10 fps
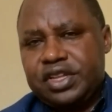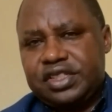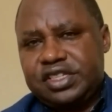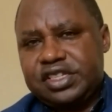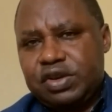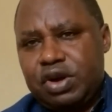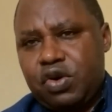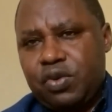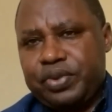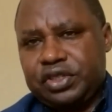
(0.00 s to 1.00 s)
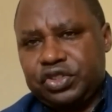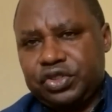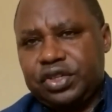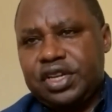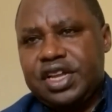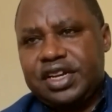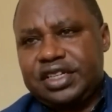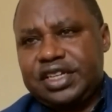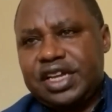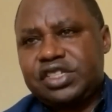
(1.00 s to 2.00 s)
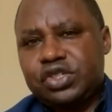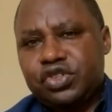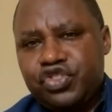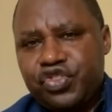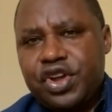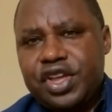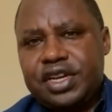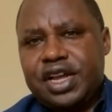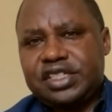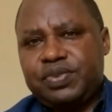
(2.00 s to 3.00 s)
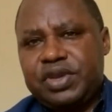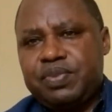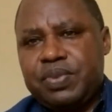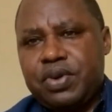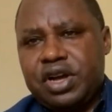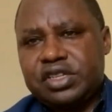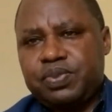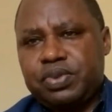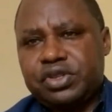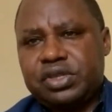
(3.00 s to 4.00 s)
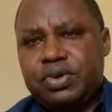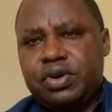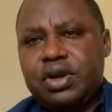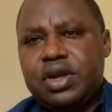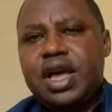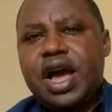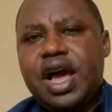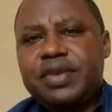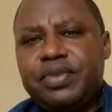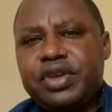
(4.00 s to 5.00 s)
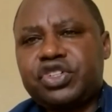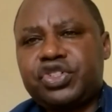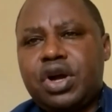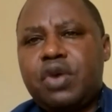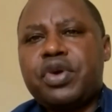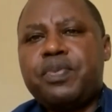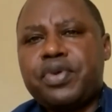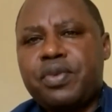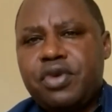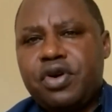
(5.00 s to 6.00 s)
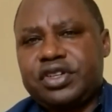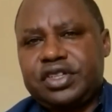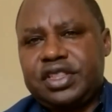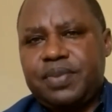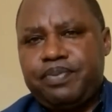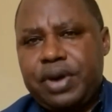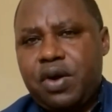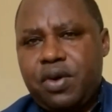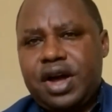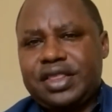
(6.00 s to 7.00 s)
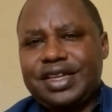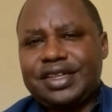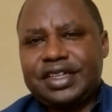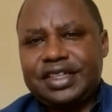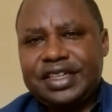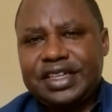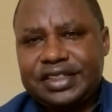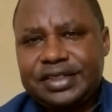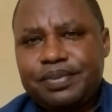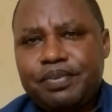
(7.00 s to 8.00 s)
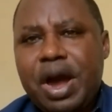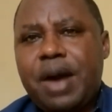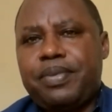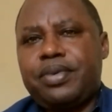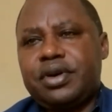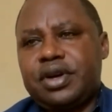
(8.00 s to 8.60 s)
This is our competition. Let us draw in as many people as possible and make sure we promote the power that the map